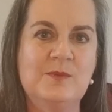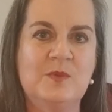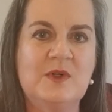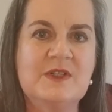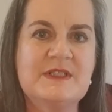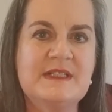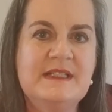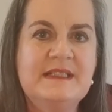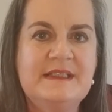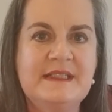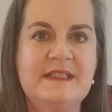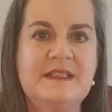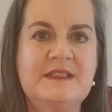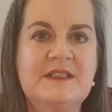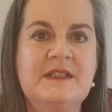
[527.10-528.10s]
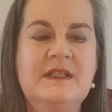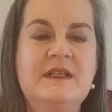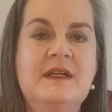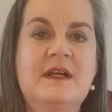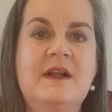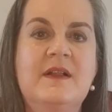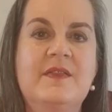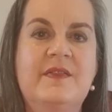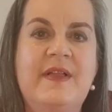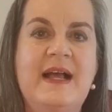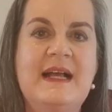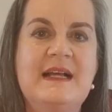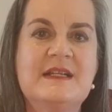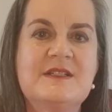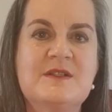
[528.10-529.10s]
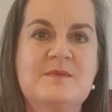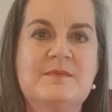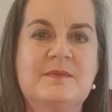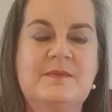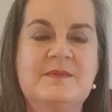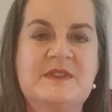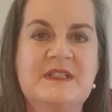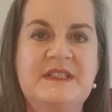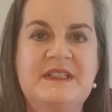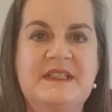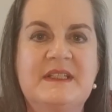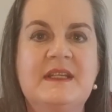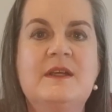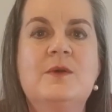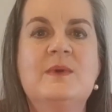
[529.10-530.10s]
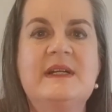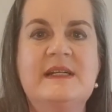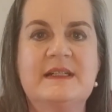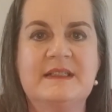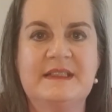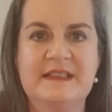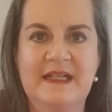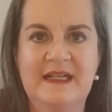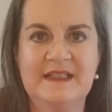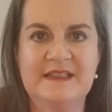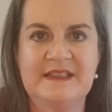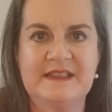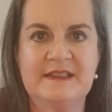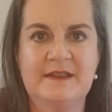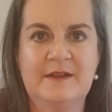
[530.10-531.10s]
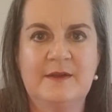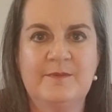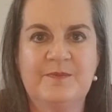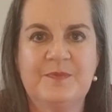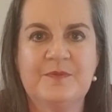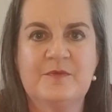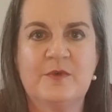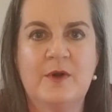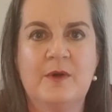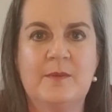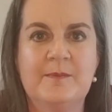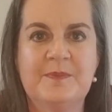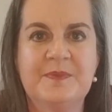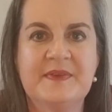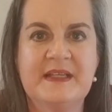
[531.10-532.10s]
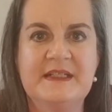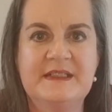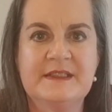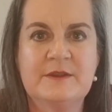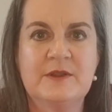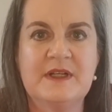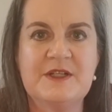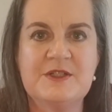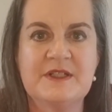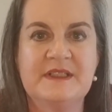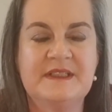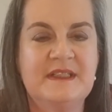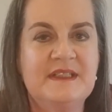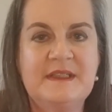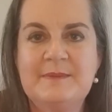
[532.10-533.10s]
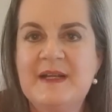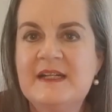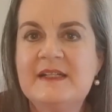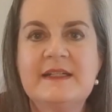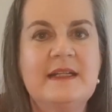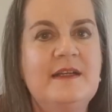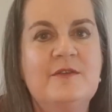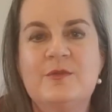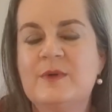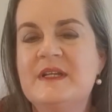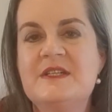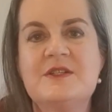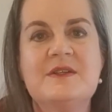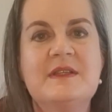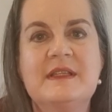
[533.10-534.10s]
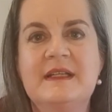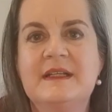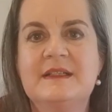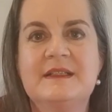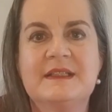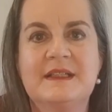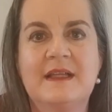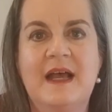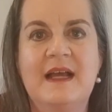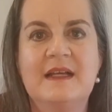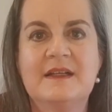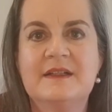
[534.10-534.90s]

What is it that distinguishes us from these creatures, especially if we do things like